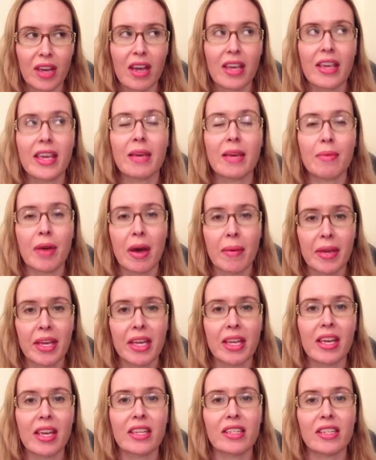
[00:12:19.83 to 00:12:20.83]
keep coming
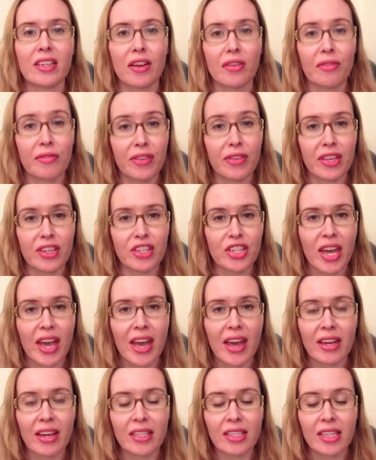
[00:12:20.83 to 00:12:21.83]
and getting her feet
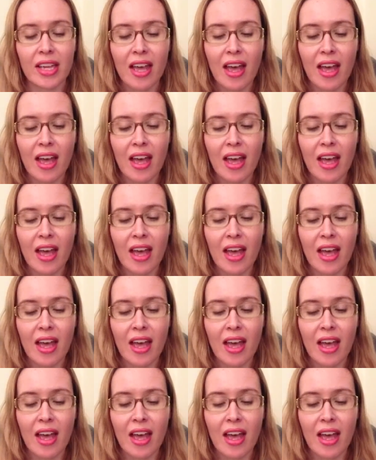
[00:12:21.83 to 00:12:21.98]
checked.